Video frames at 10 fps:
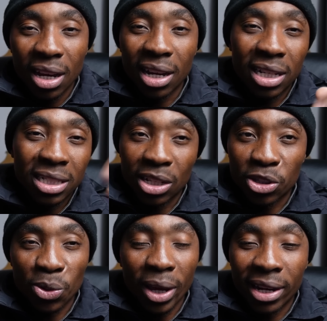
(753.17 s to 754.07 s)
and then
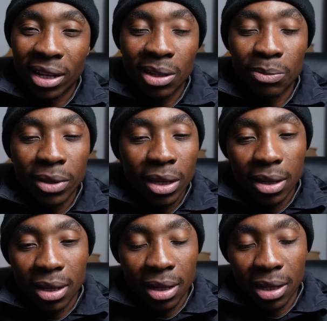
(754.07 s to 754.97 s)
just to add him
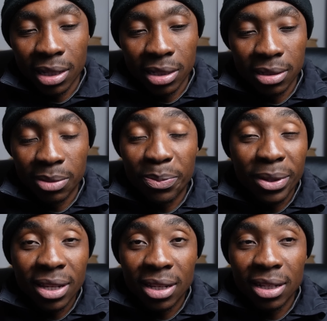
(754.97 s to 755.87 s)
and
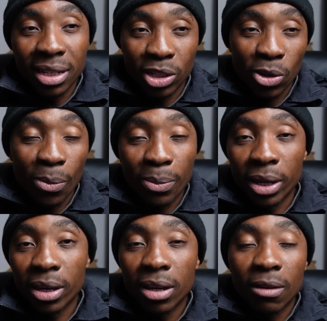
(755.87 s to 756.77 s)
be a
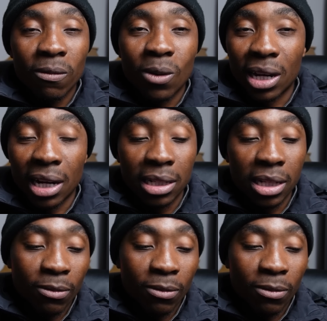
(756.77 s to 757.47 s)
topic for another day.